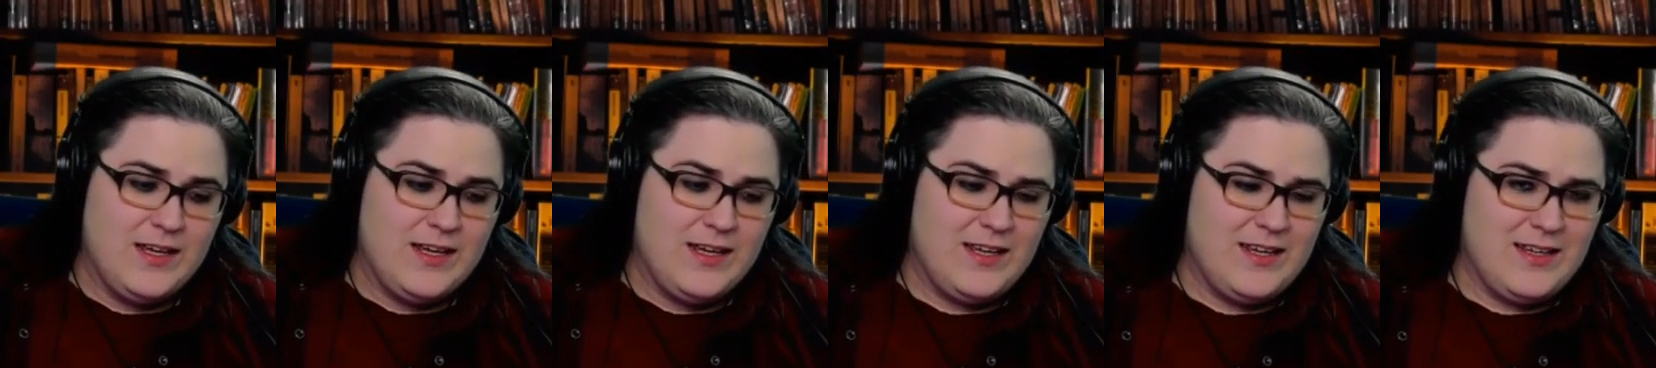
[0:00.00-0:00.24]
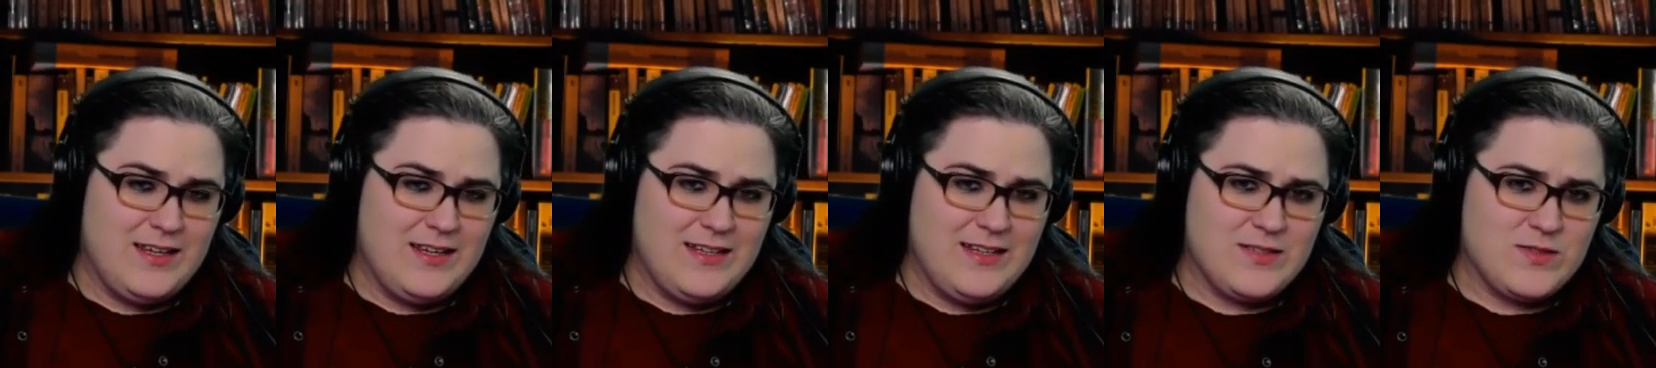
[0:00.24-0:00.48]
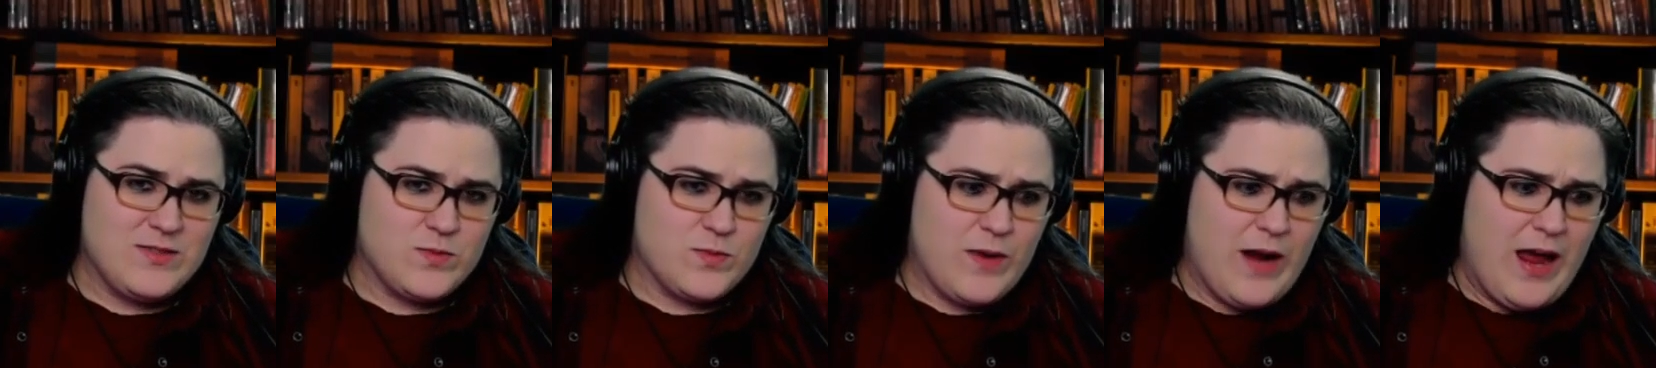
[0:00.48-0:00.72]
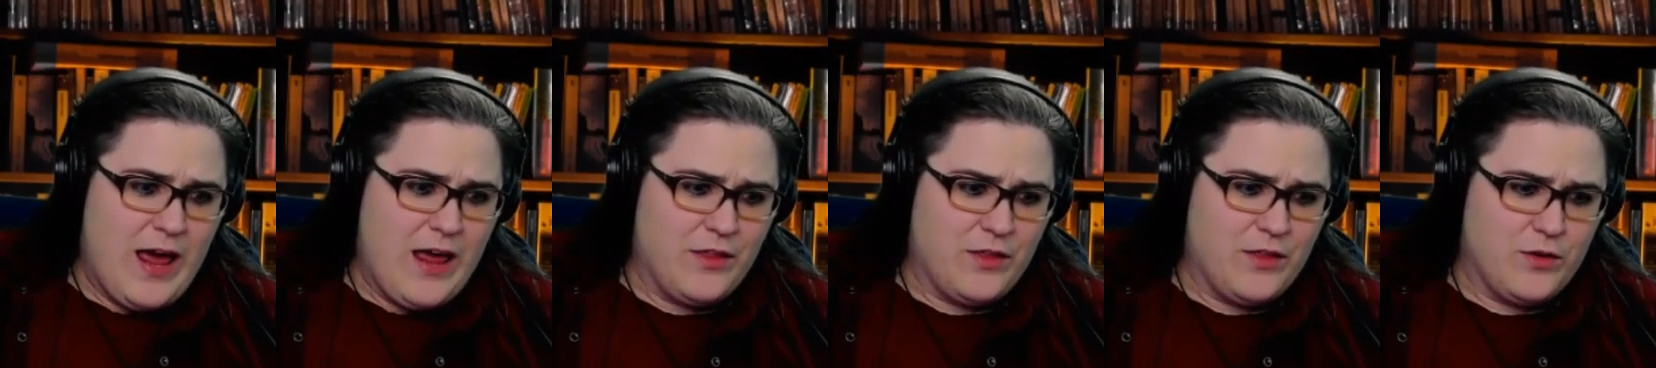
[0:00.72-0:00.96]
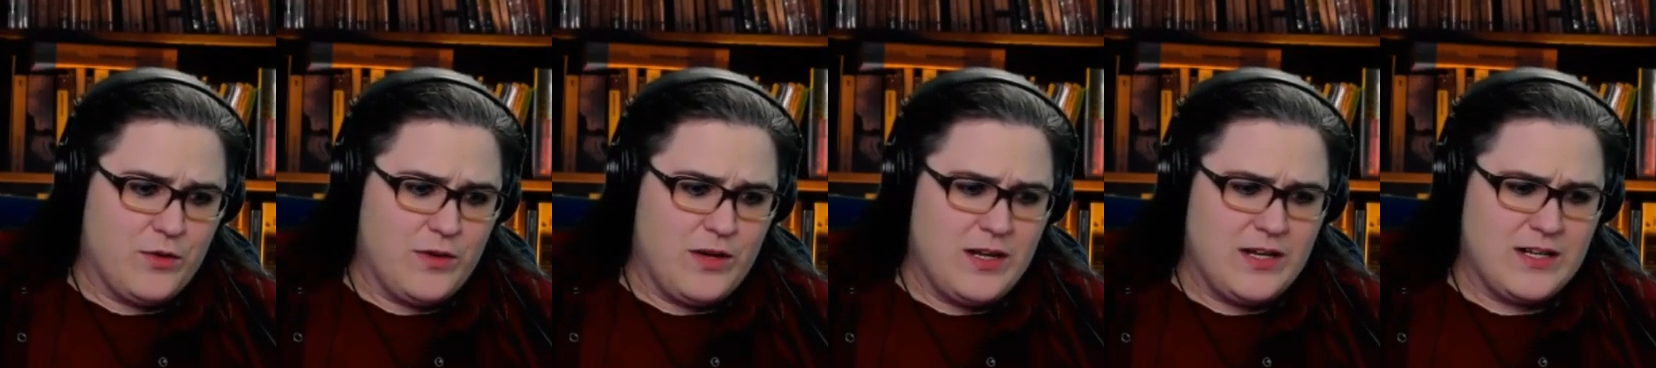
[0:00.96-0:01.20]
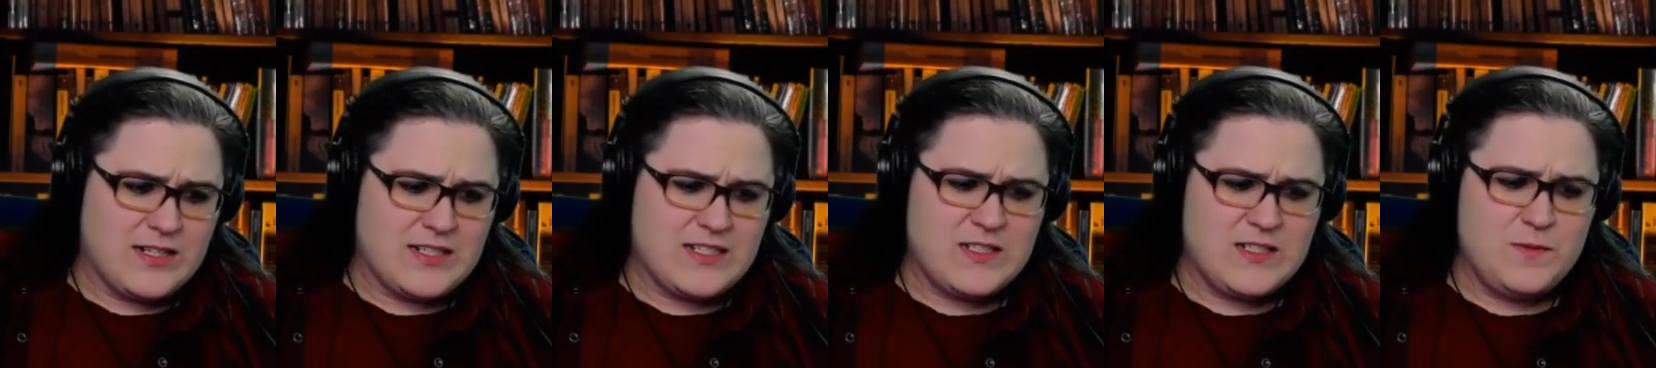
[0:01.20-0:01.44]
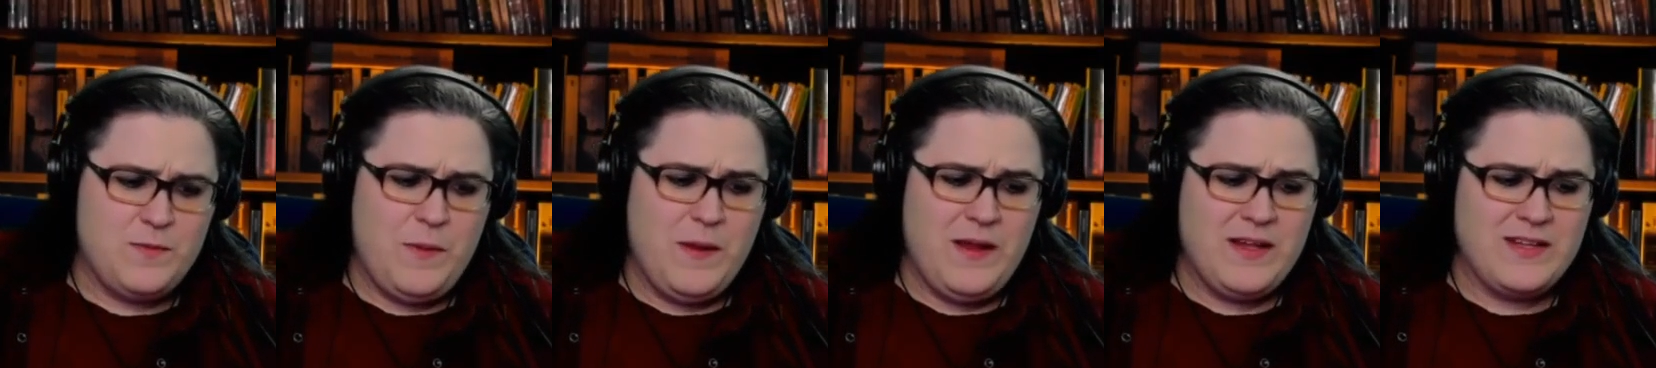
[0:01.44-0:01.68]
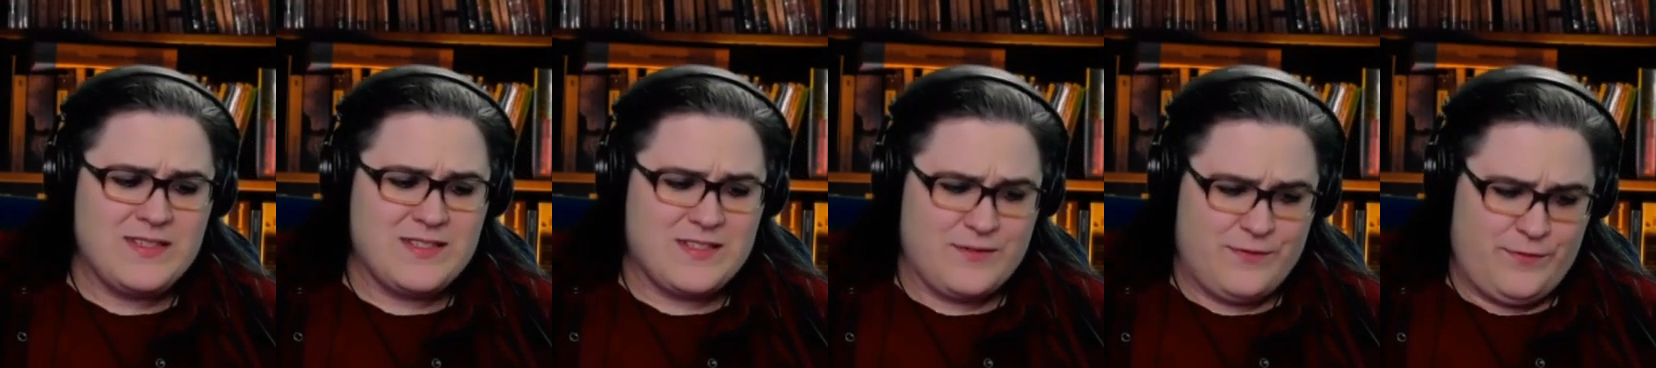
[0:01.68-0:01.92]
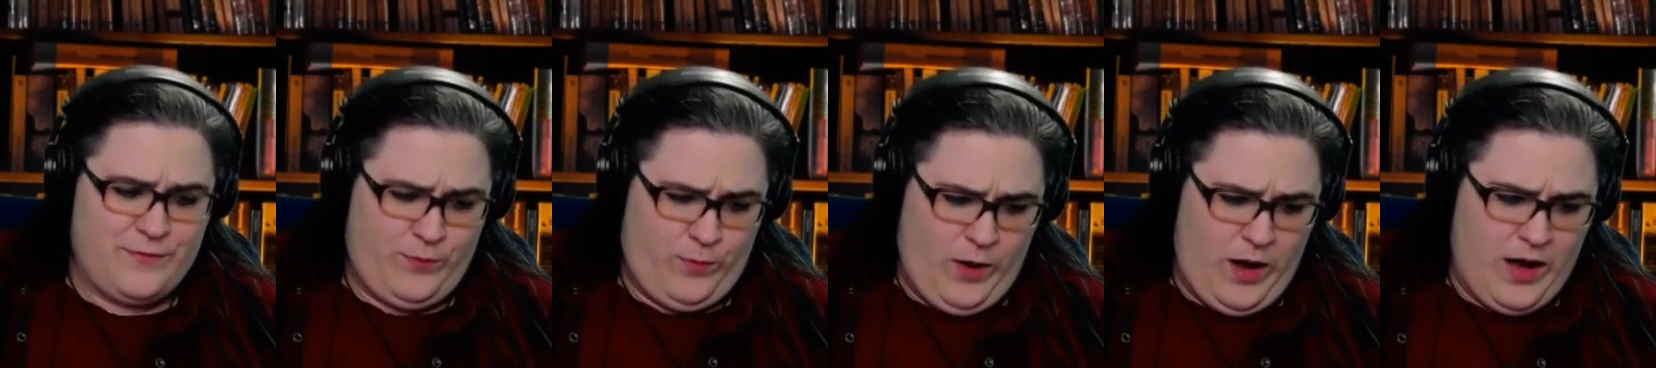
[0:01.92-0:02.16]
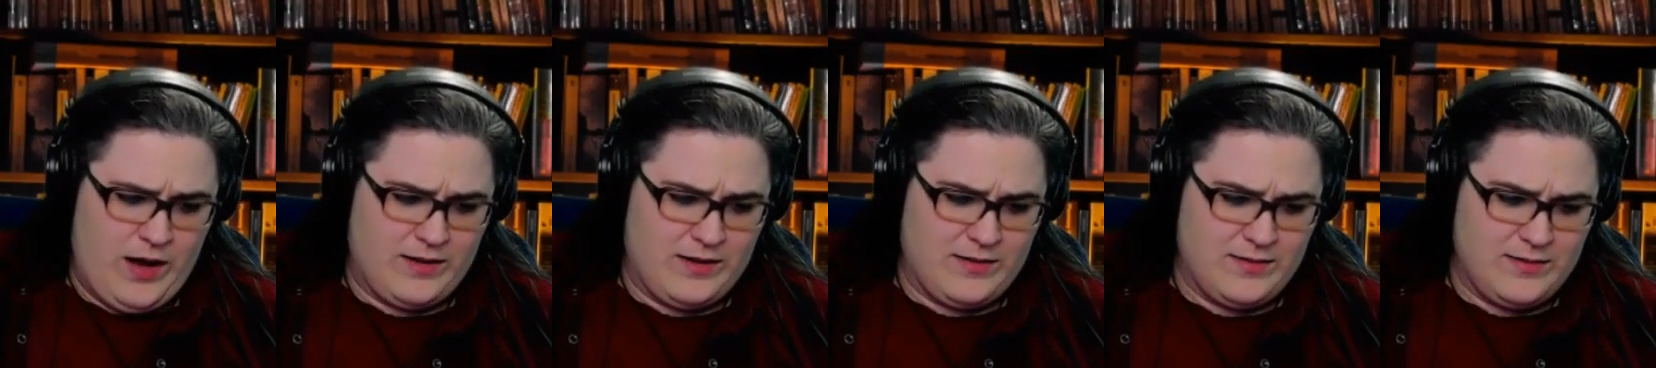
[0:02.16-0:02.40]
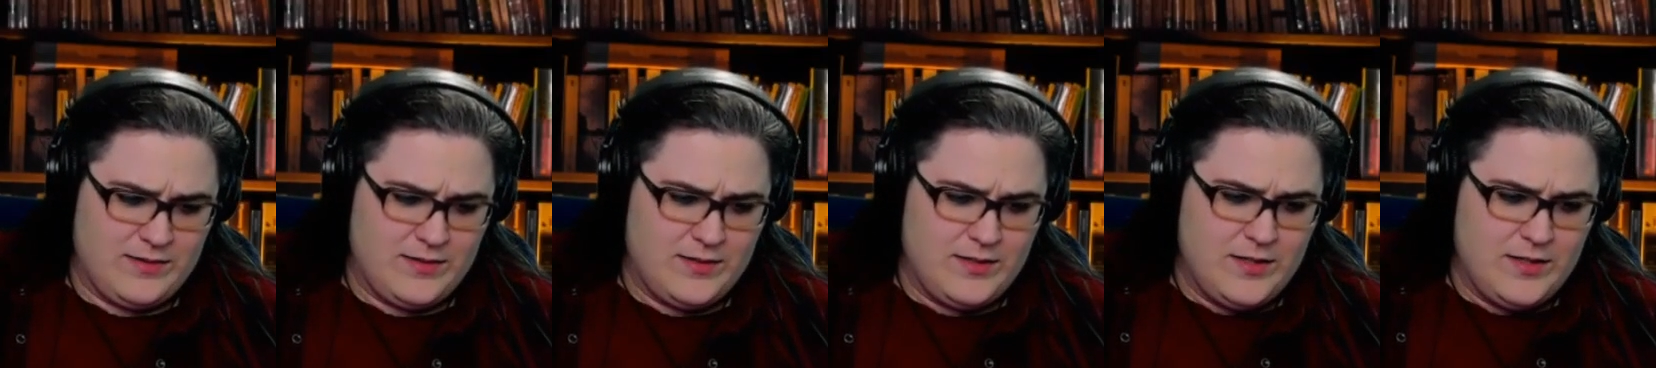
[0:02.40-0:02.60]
"is rather an expensive one.